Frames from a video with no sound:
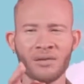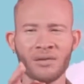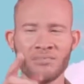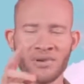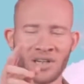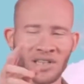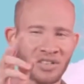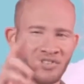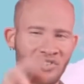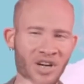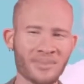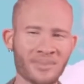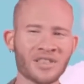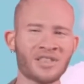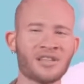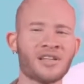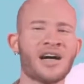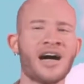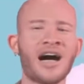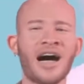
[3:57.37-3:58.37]

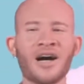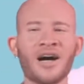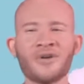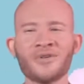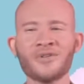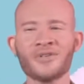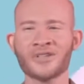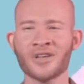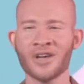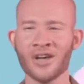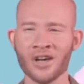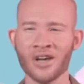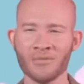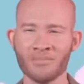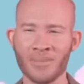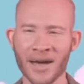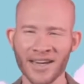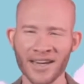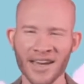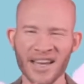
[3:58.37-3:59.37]
to the house
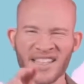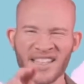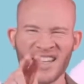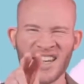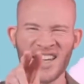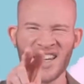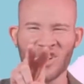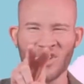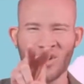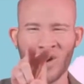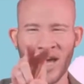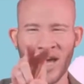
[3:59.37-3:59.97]
by getting in your